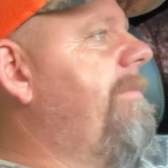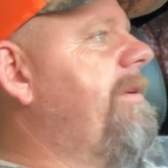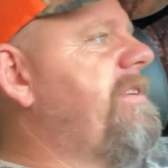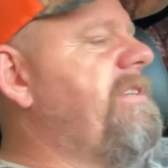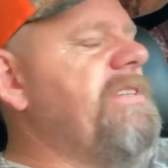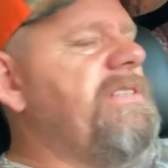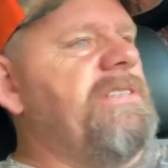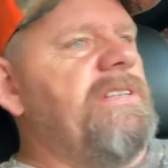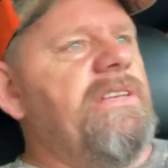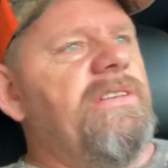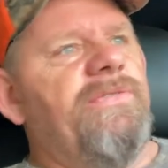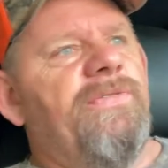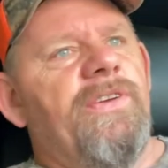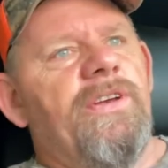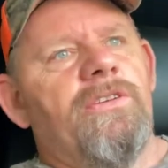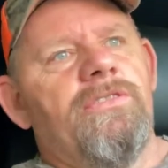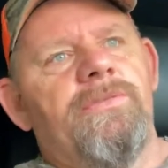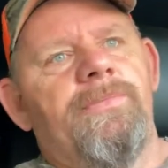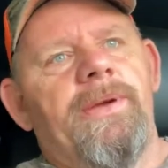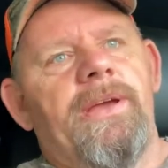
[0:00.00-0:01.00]
It's just these
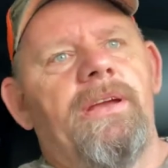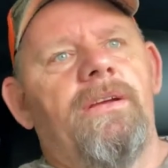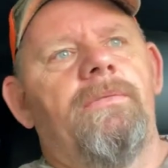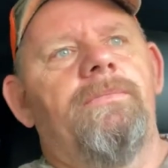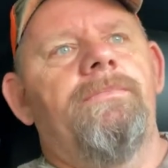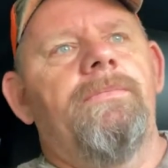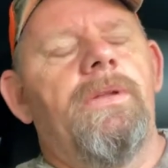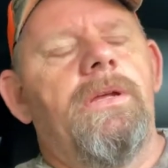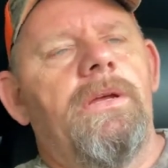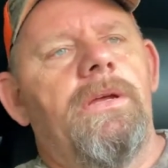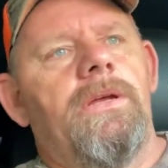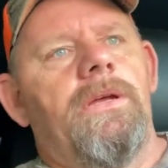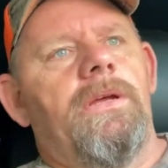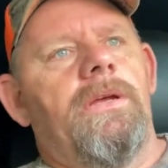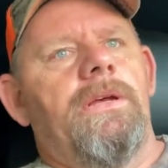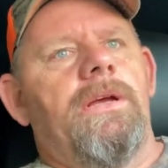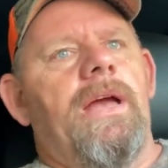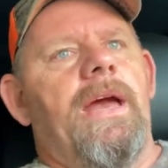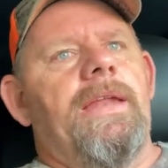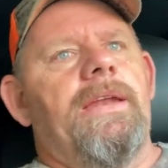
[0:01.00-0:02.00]
fields have been
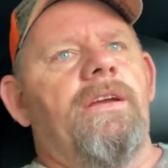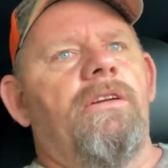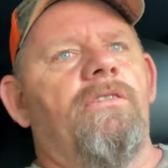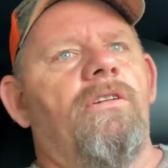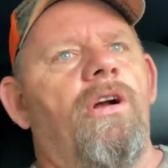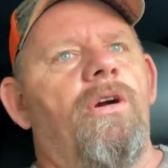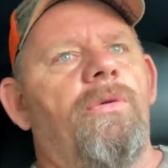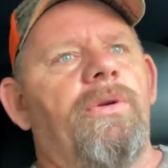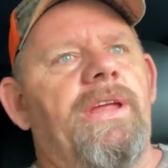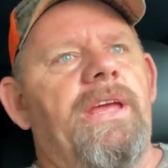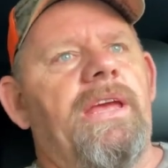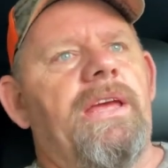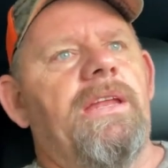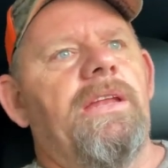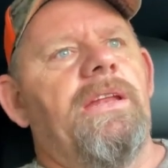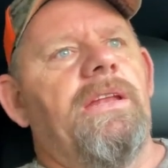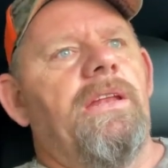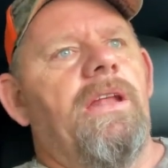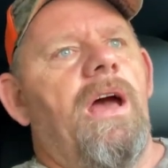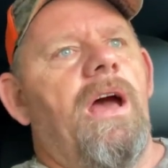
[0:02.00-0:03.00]
kind of grown in
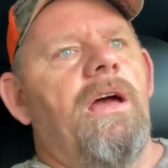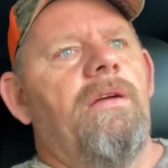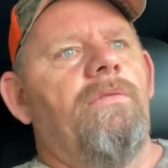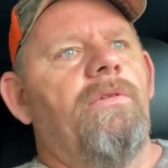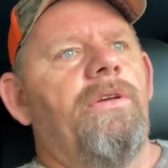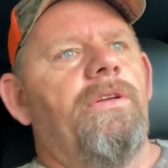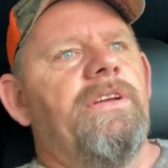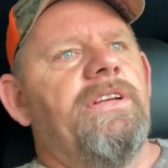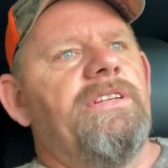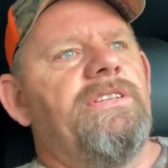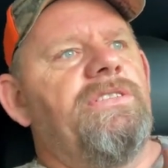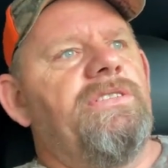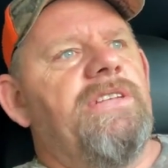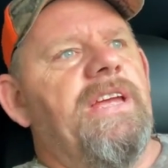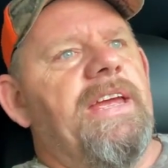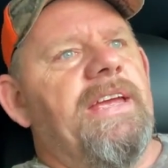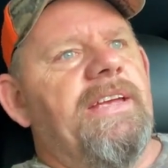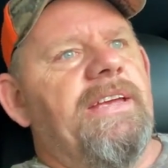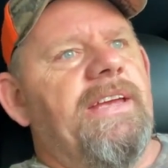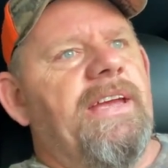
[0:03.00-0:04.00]
and not really
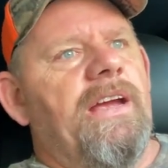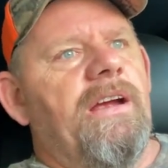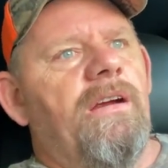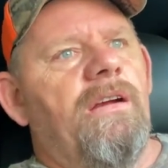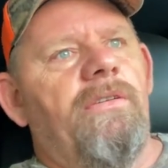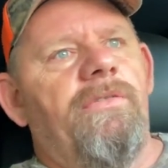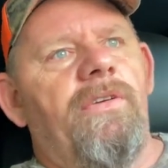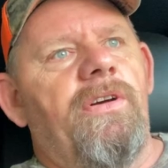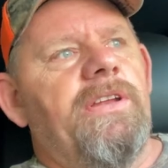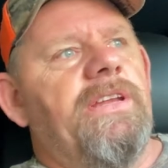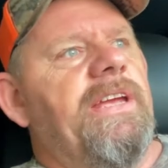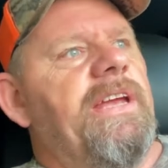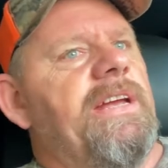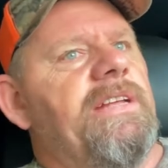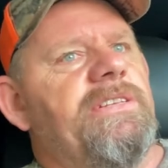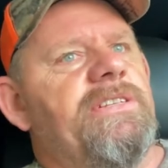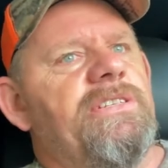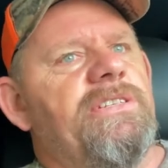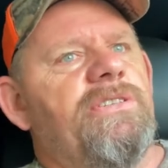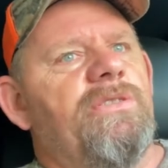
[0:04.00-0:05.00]
taken care of on the
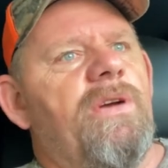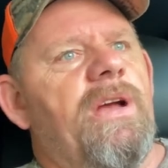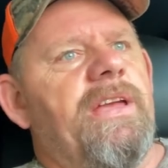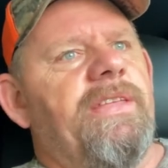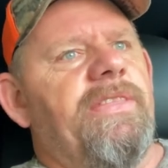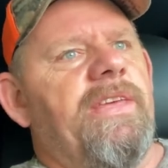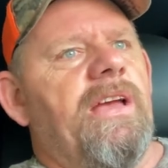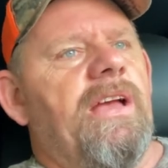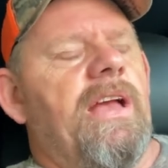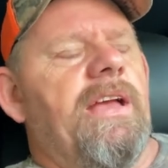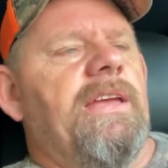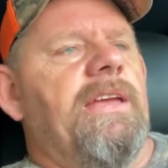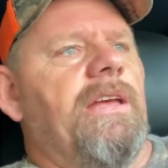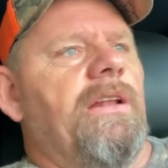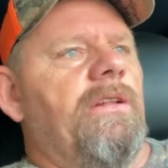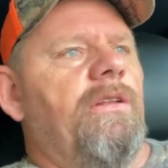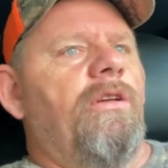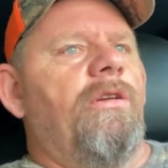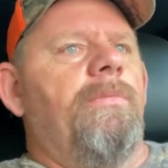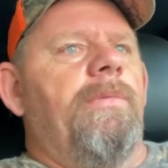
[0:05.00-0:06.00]
edges, so I think I can get
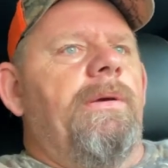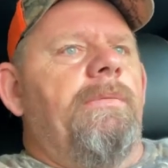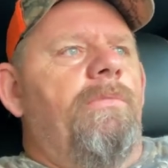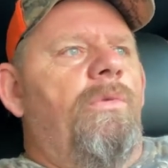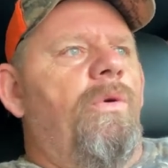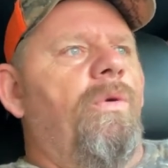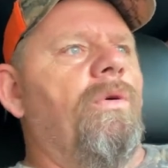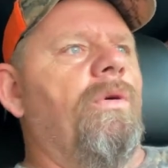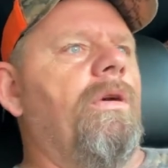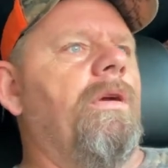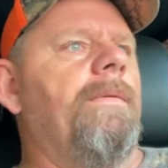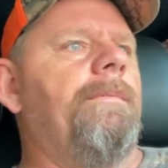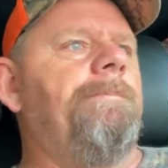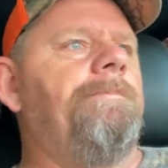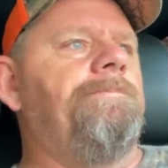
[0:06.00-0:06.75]
a little bit more.